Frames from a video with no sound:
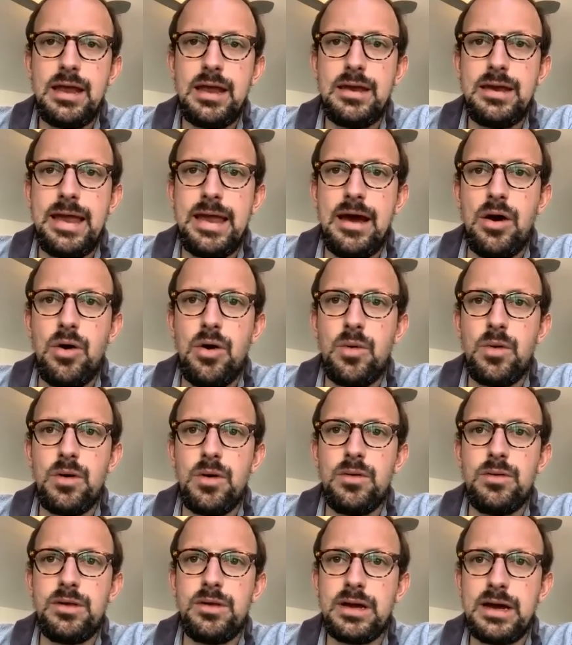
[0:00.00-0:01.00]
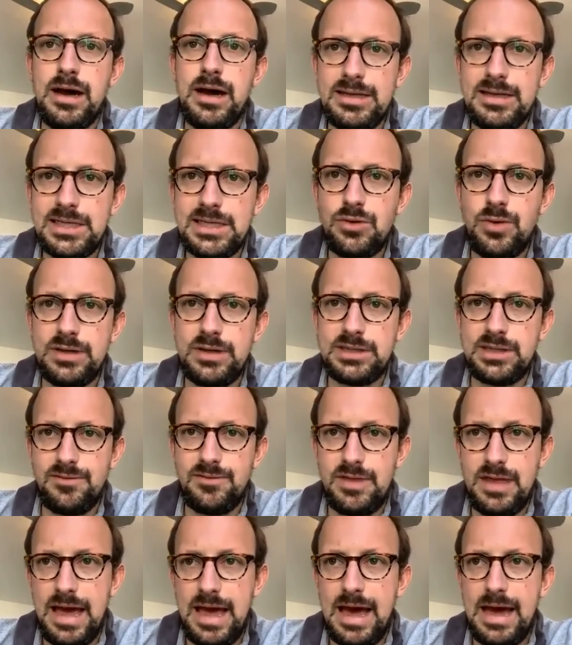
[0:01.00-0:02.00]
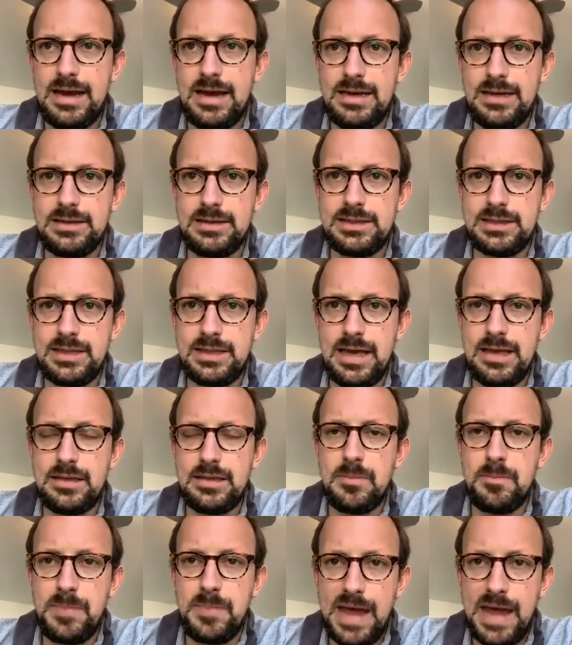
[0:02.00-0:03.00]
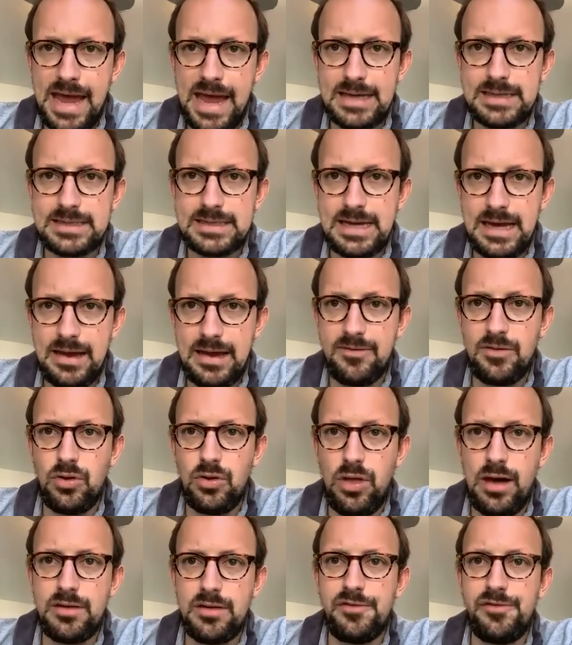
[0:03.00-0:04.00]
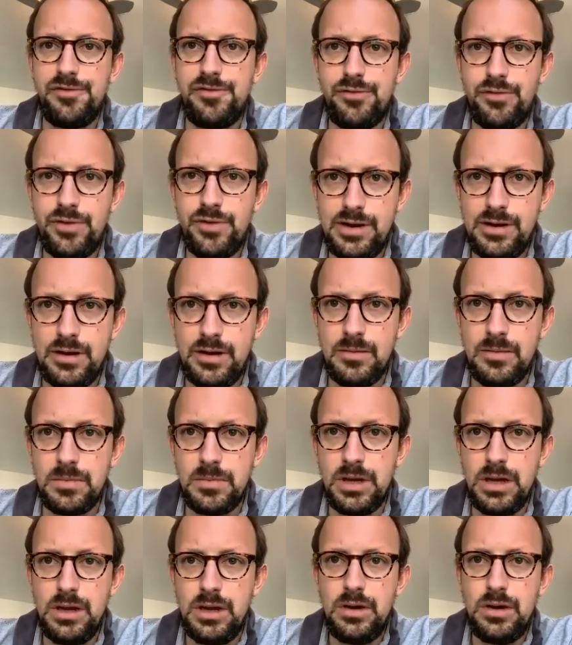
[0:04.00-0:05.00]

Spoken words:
Now, the consequence of that is that the banks have a lot of freedom